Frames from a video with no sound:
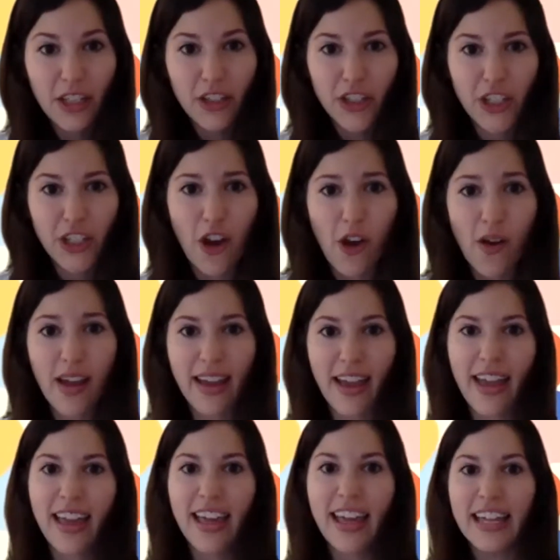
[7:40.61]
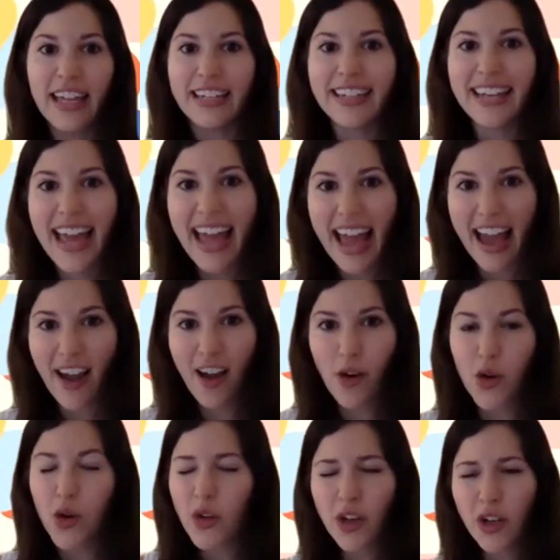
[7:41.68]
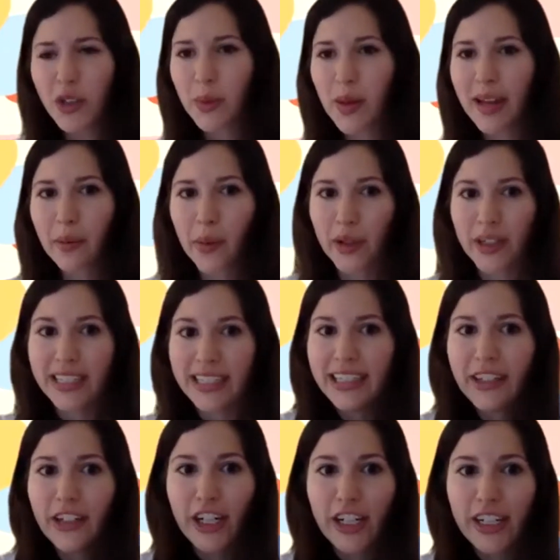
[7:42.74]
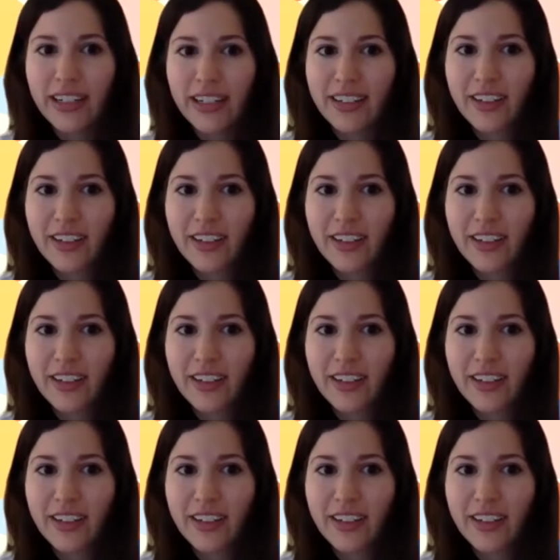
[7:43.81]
So now, who knows why we're here?